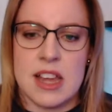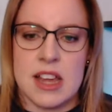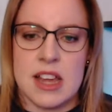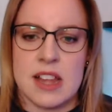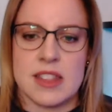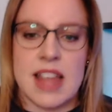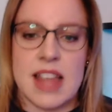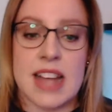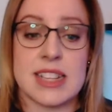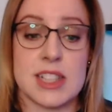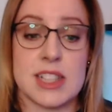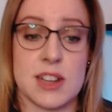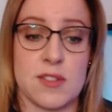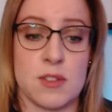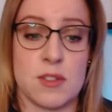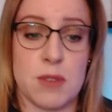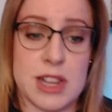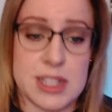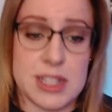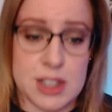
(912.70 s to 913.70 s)
Lots of
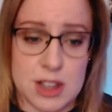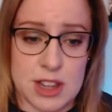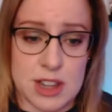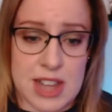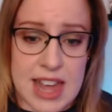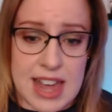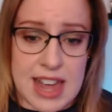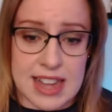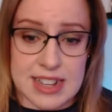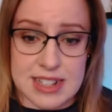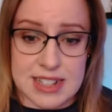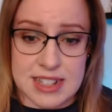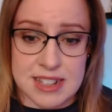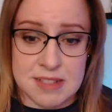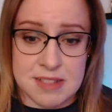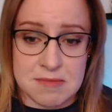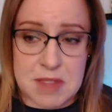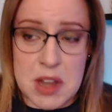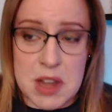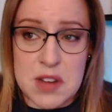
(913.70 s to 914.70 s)
different ways to cook eggs.
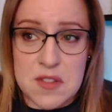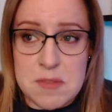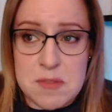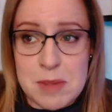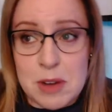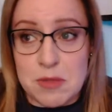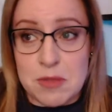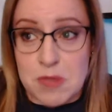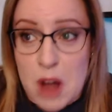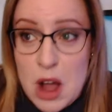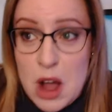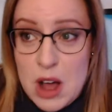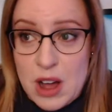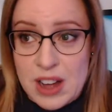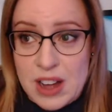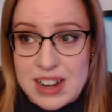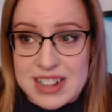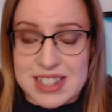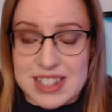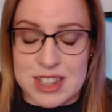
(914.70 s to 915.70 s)
None of them are
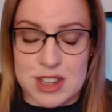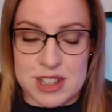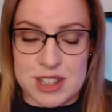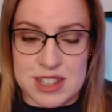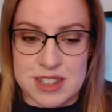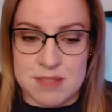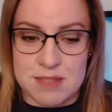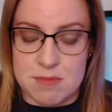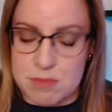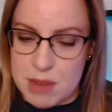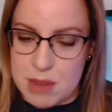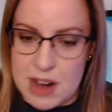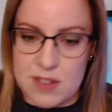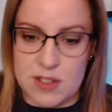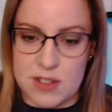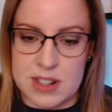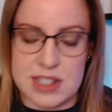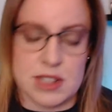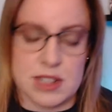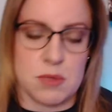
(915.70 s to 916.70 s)
wrong. It's just
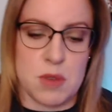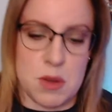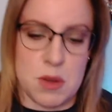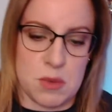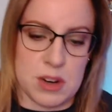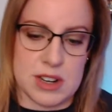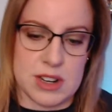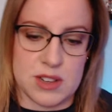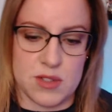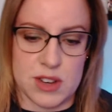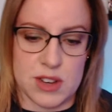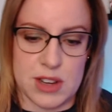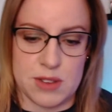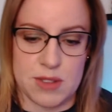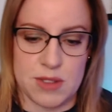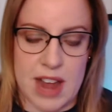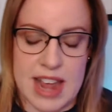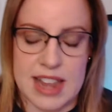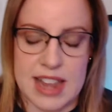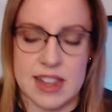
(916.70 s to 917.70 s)
preference and what works for you,
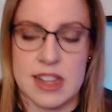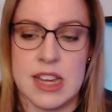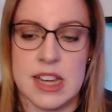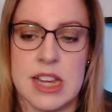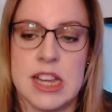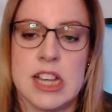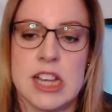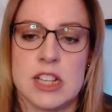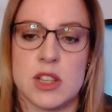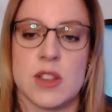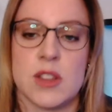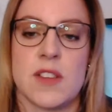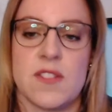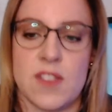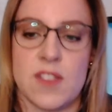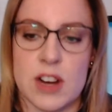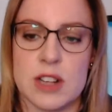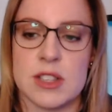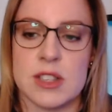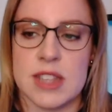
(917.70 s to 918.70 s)
right? So the
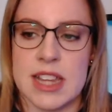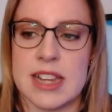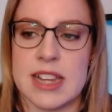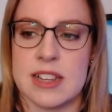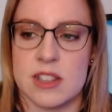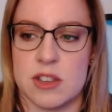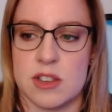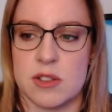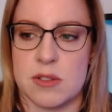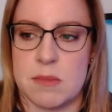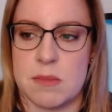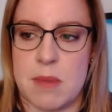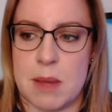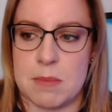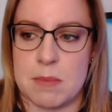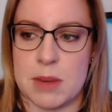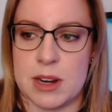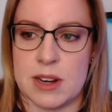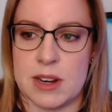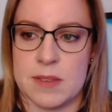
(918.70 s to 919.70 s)
first thing is to
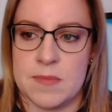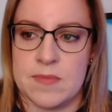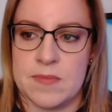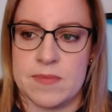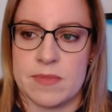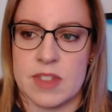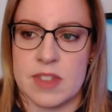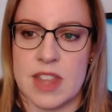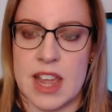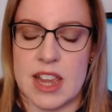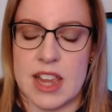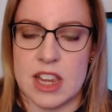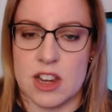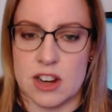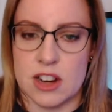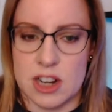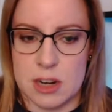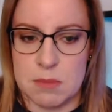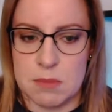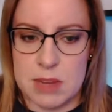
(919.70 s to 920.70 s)
remember that
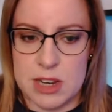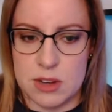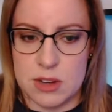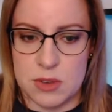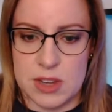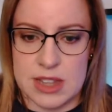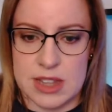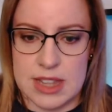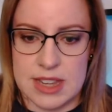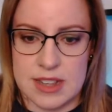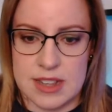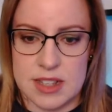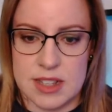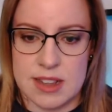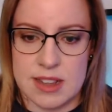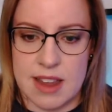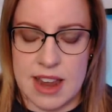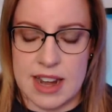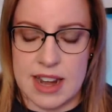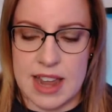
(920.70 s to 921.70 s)
you're going to be doing this
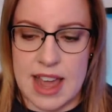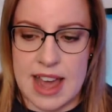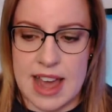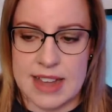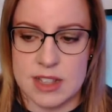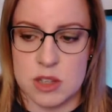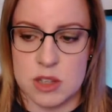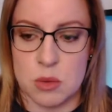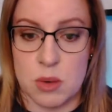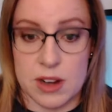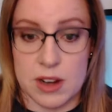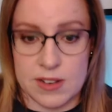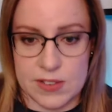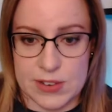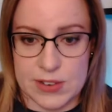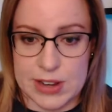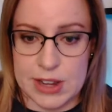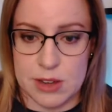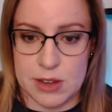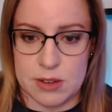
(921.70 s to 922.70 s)
and it has to work
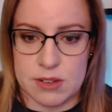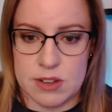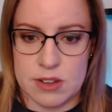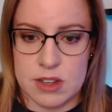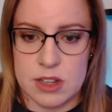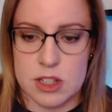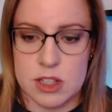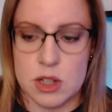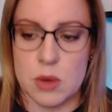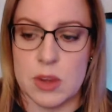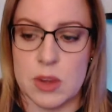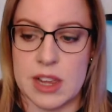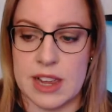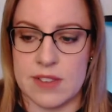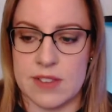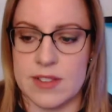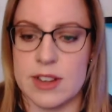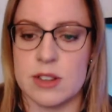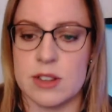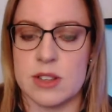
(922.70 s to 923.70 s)
for you. So
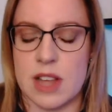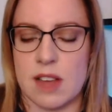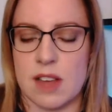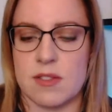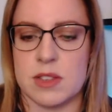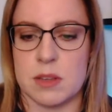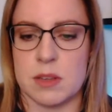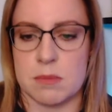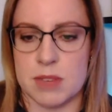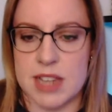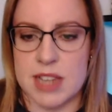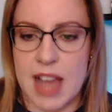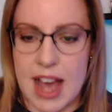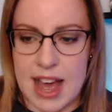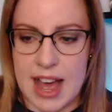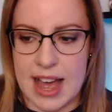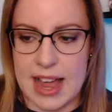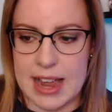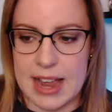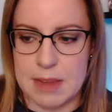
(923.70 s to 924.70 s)
give yourself some
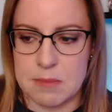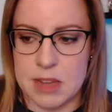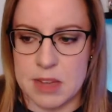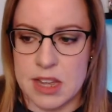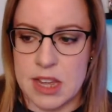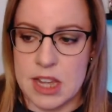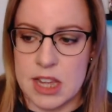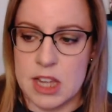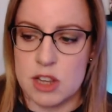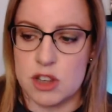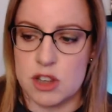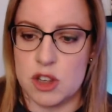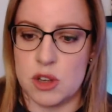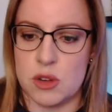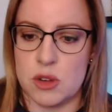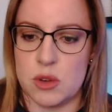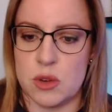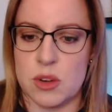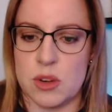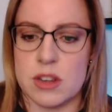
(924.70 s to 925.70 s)
time
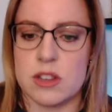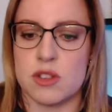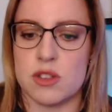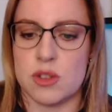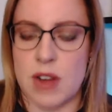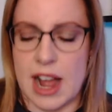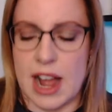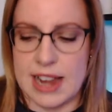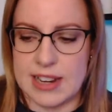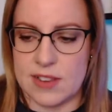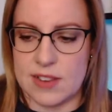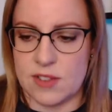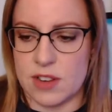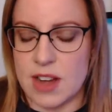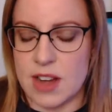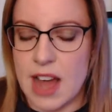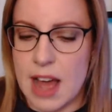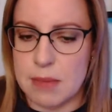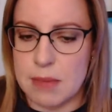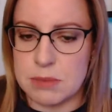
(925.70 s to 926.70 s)
to try
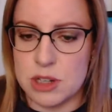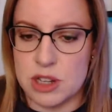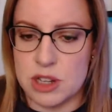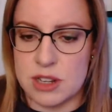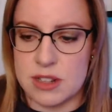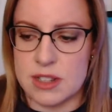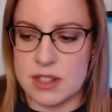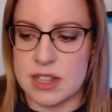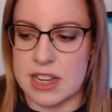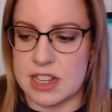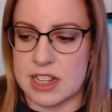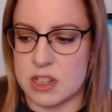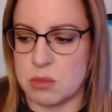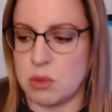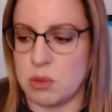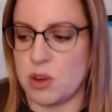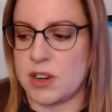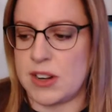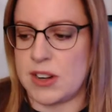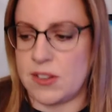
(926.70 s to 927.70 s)
different options,
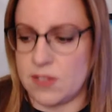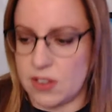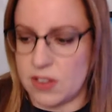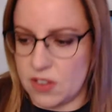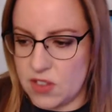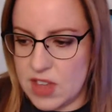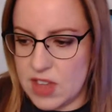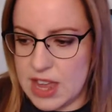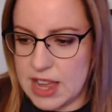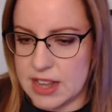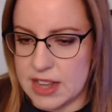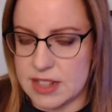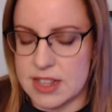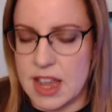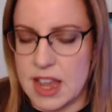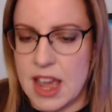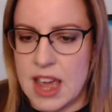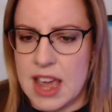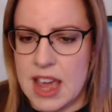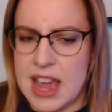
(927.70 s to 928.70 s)
explore different things,
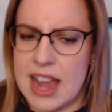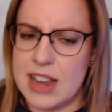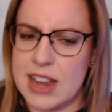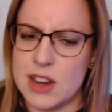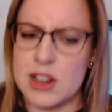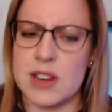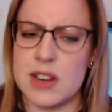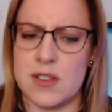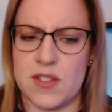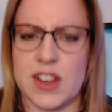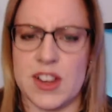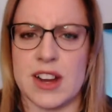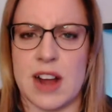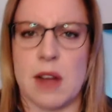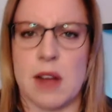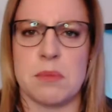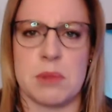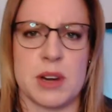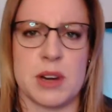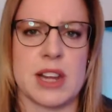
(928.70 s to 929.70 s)
and you're going to figure
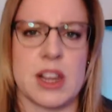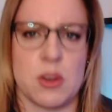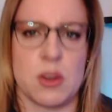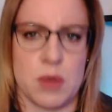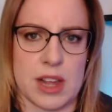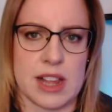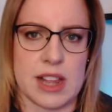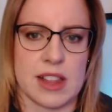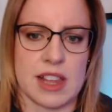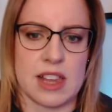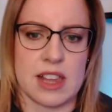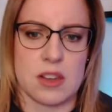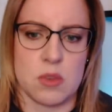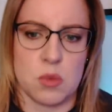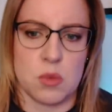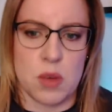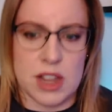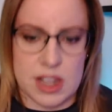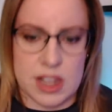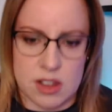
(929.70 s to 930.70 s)
out pretty quickly
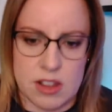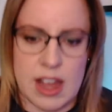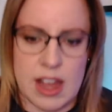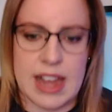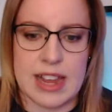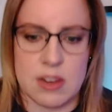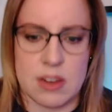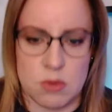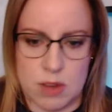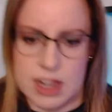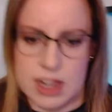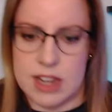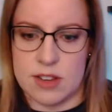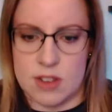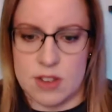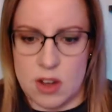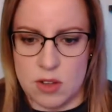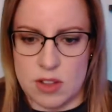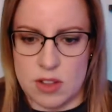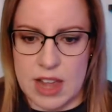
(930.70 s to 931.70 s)
what you like and what you
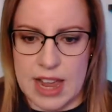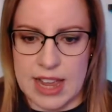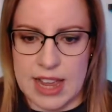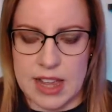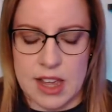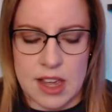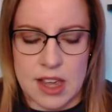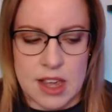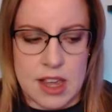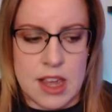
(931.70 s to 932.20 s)
don't like.